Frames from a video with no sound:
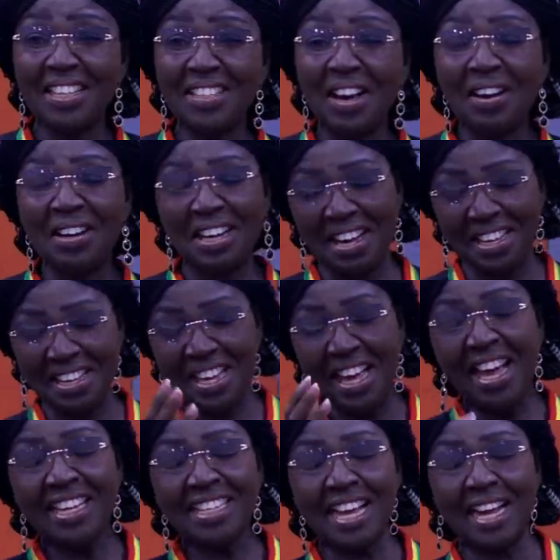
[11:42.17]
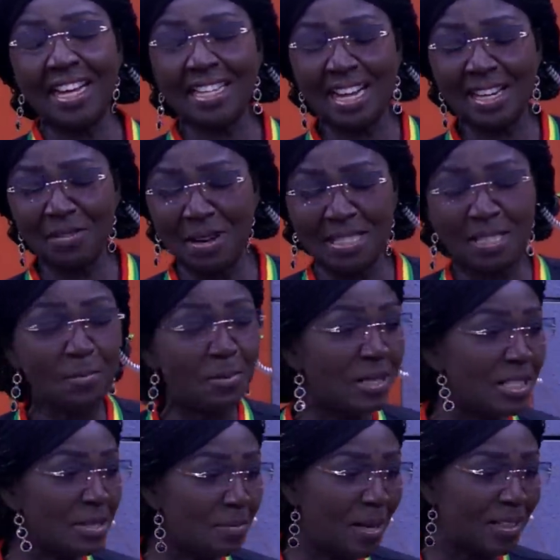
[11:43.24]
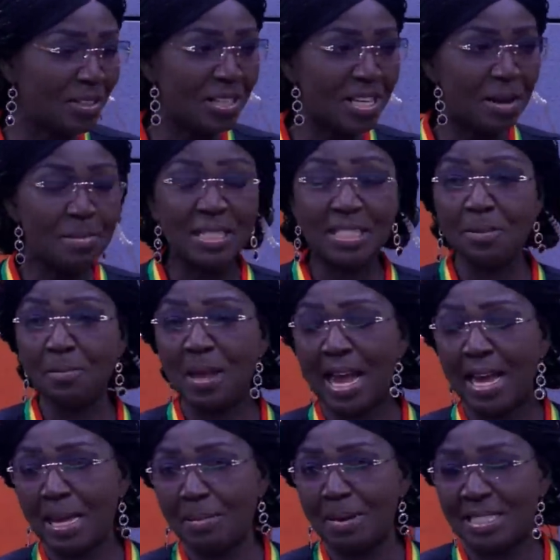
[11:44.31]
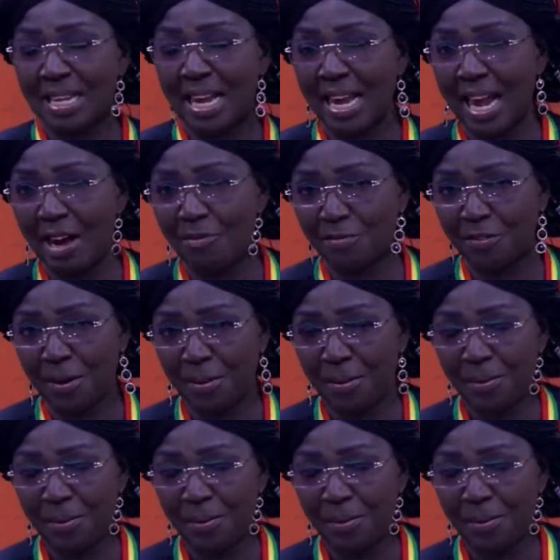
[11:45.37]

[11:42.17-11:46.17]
Hey, yeah, you're the massive in patch on your BCBI, your best and Afro.